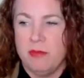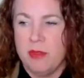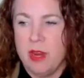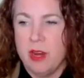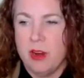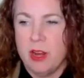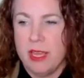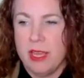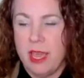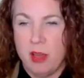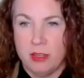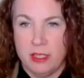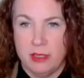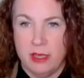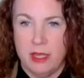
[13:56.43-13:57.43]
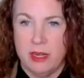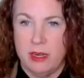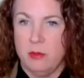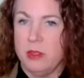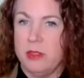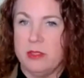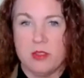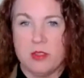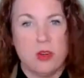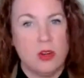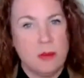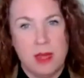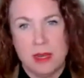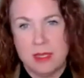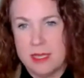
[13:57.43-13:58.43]
very calculated with
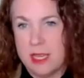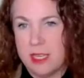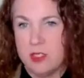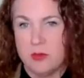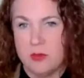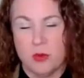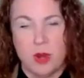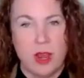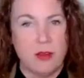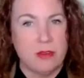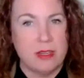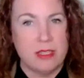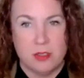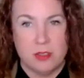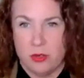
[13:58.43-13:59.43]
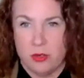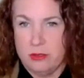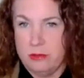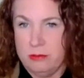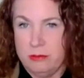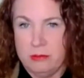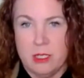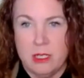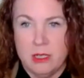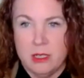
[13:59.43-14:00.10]
certain amount of days for every certain